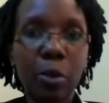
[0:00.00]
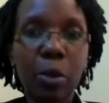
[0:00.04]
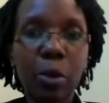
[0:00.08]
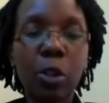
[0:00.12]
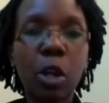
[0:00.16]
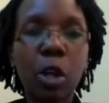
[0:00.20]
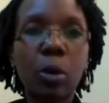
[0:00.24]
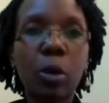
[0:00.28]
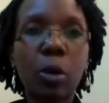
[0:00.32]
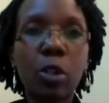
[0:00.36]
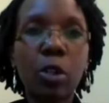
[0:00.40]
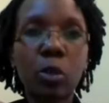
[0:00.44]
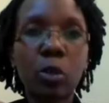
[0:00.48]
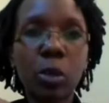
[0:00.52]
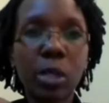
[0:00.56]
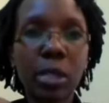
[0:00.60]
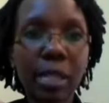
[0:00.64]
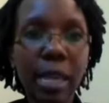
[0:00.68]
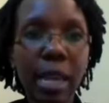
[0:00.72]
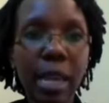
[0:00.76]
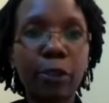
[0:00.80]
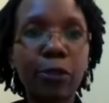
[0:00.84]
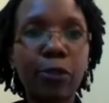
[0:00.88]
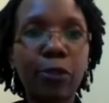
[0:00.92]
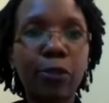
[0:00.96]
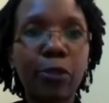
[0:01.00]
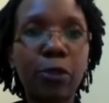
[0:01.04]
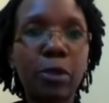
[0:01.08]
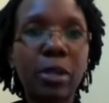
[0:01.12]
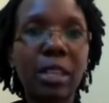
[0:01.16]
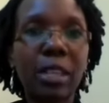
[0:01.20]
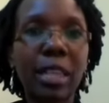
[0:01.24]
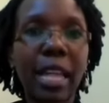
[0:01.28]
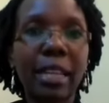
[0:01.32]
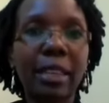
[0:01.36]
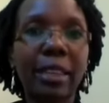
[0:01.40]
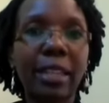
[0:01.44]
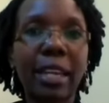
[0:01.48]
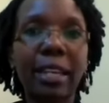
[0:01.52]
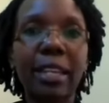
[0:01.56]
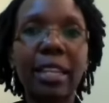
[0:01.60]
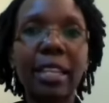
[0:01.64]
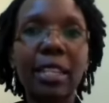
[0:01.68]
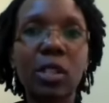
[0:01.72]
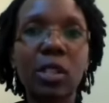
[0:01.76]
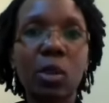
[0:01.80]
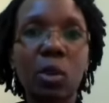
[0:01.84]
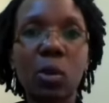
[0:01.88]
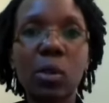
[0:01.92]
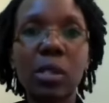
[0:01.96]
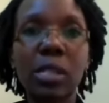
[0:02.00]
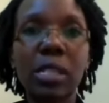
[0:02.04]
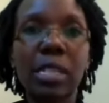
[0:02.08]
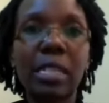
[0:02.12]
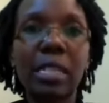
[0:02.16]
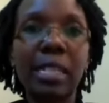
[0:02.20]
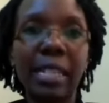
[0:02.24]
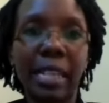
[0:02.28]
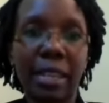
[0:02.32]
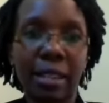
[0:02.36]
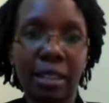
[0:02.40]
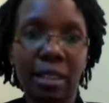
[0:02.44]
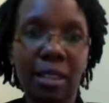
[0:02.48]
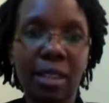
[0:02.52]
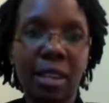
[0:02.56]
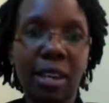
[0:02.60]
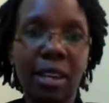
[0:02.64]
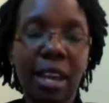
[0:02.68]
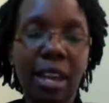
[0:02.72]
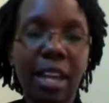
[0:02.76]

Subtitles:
We don't want to sell food that then is causing death